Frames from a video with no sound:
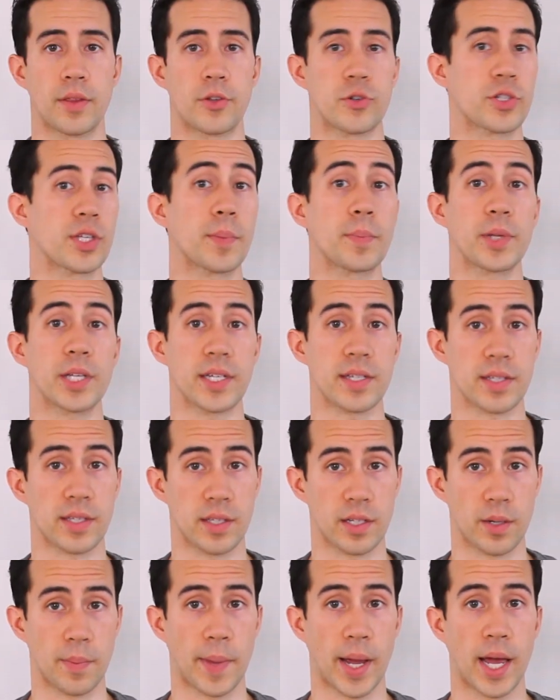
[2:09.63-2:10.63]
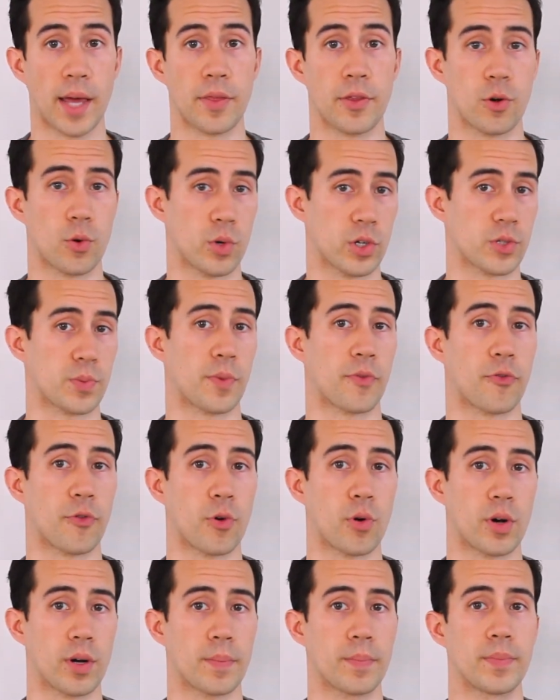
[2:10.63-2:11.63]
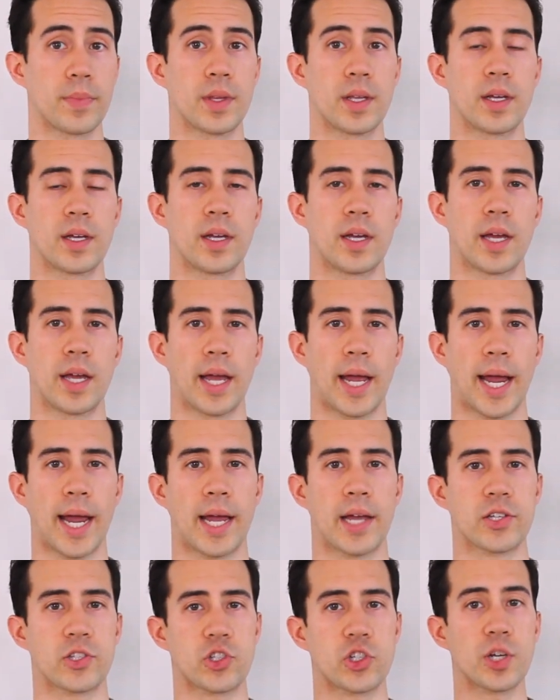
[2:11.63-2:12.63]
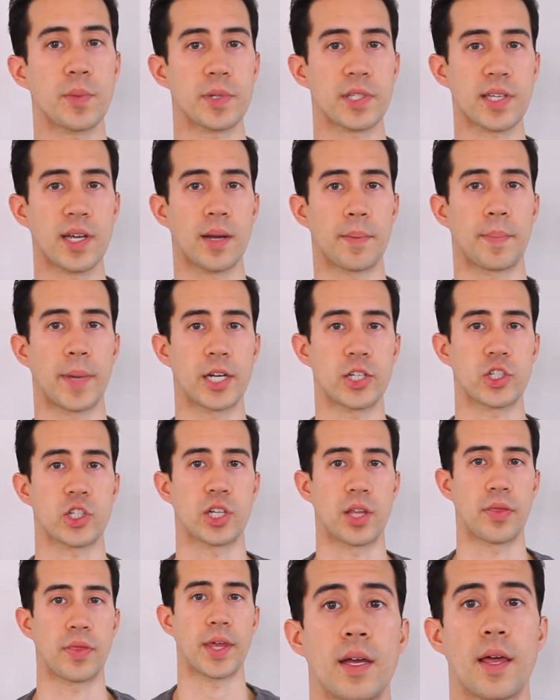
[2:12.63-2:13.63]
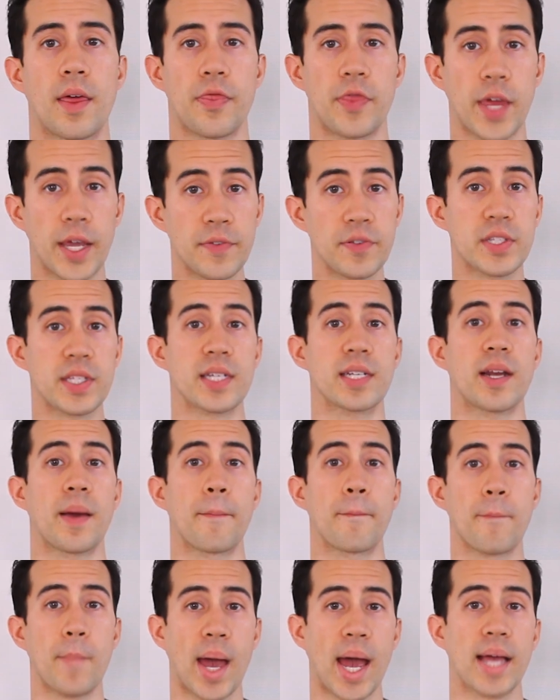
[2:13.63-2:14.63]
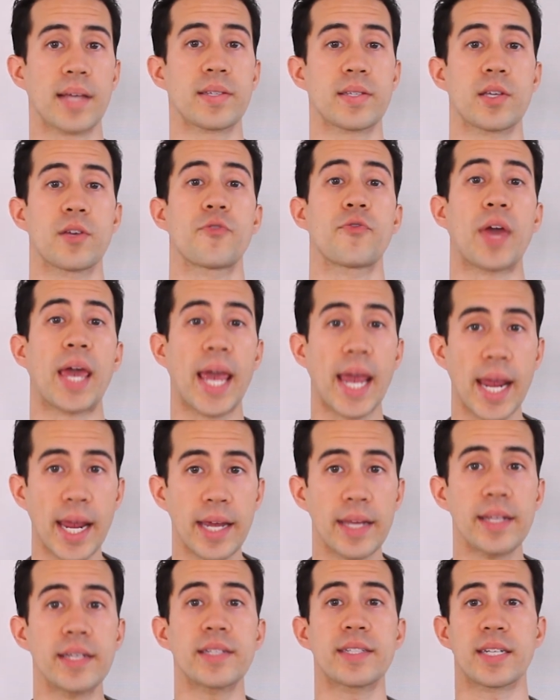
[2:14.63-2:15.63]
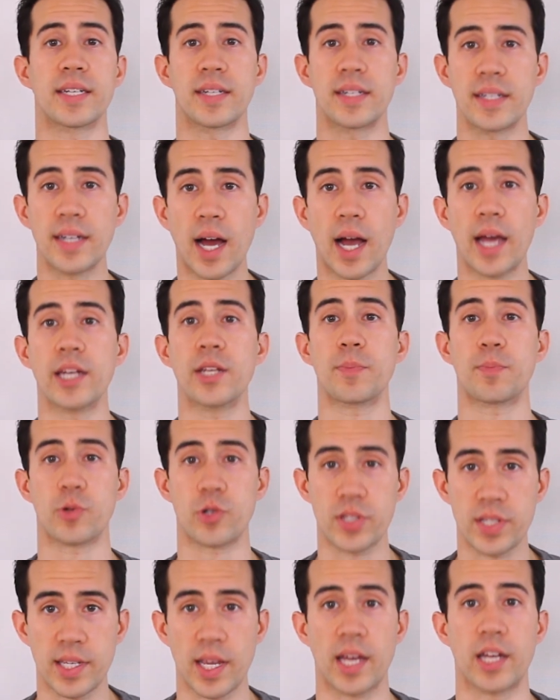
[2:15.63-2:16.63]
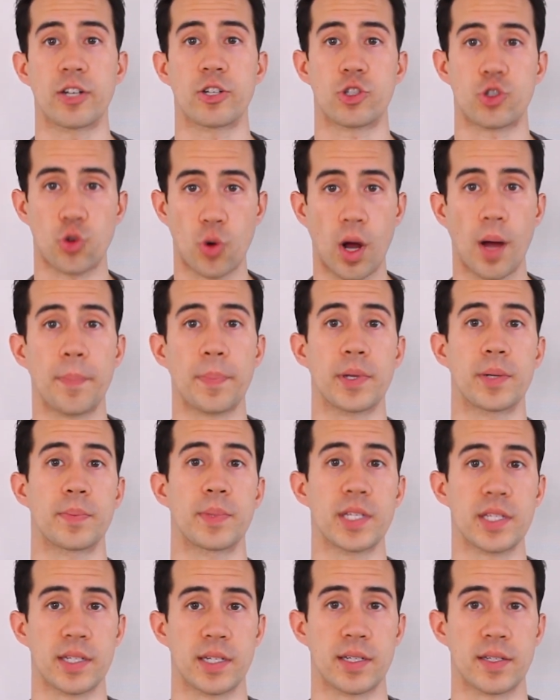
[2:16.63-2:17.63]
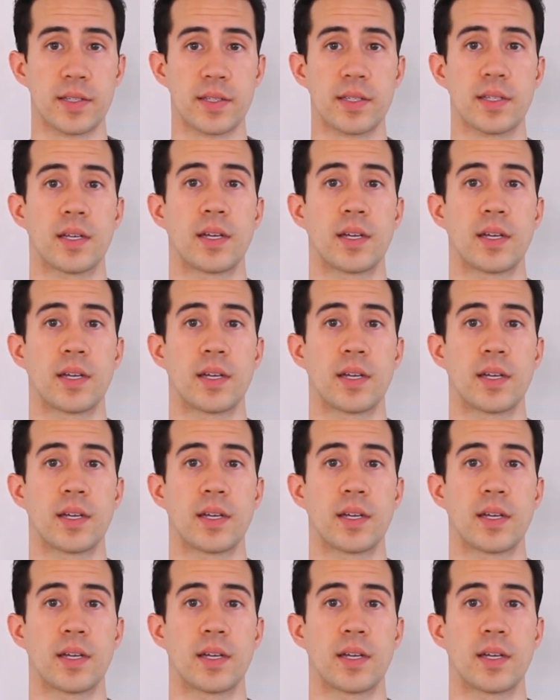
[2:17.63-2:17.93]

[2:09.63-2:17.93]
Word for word: There simply isn't the demand there was before. As Chiba-san mentioned, they've seen a massive 80 to 90% drop in business.